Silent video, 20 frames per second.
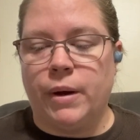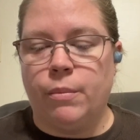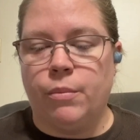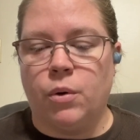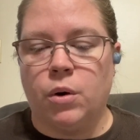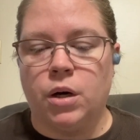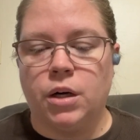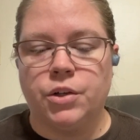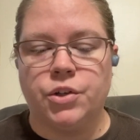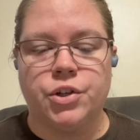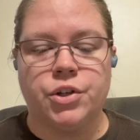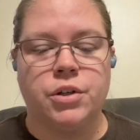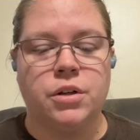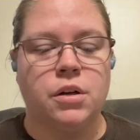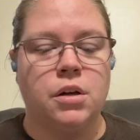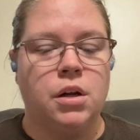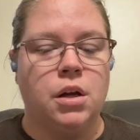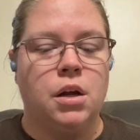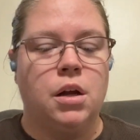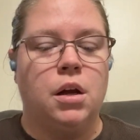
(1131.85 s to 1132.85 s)
porch,
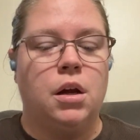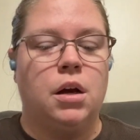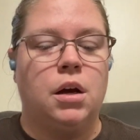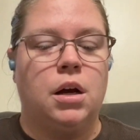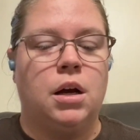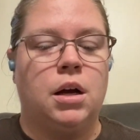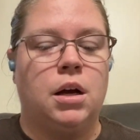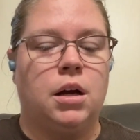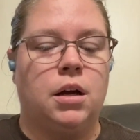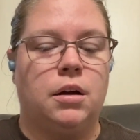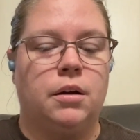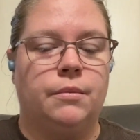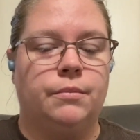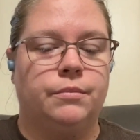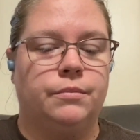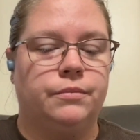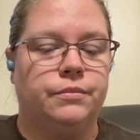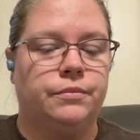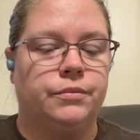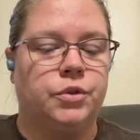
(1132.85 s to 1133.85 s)

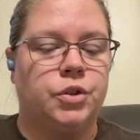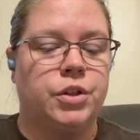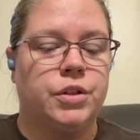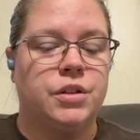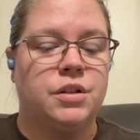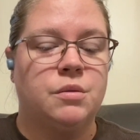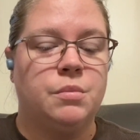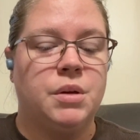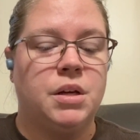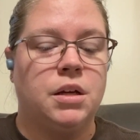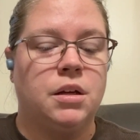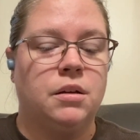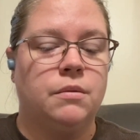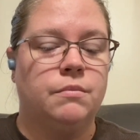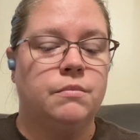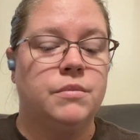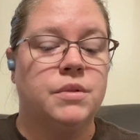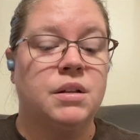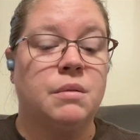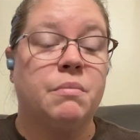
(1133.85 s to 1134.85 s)
just to be
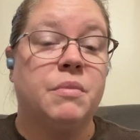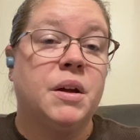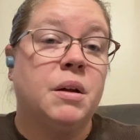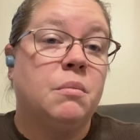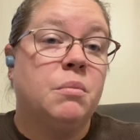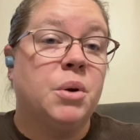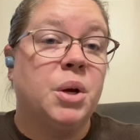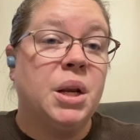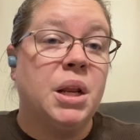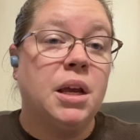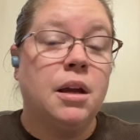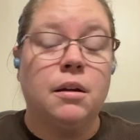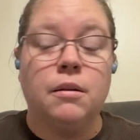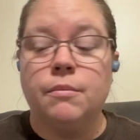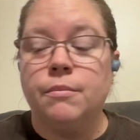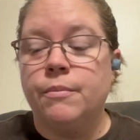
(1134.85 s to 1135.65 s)
something pretty.